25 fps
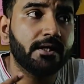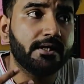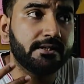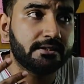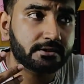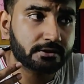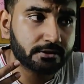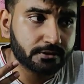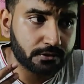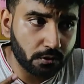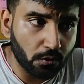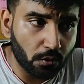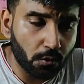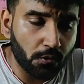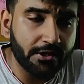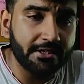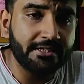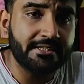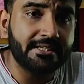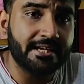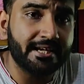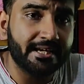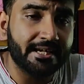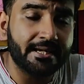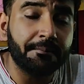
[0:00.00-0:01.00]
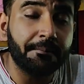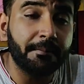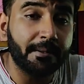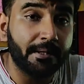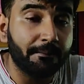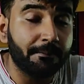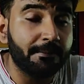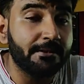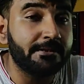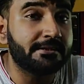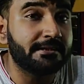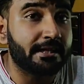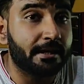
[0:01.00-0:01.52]
is slowly taking
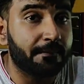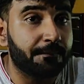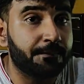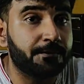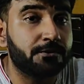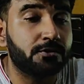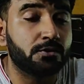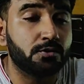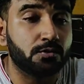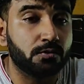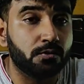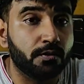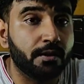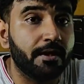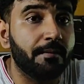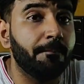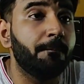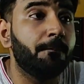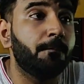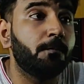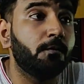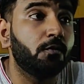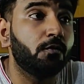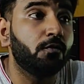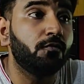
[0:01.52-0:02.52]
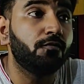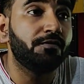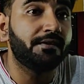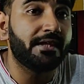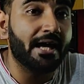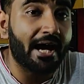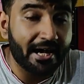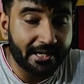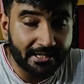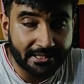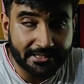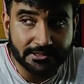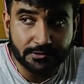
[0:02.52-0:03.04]
baby steps to improve
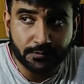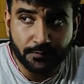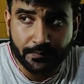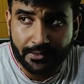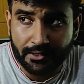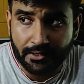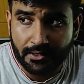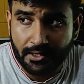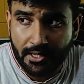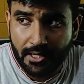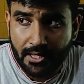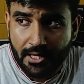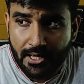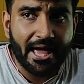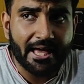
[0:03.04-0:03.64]
that as well,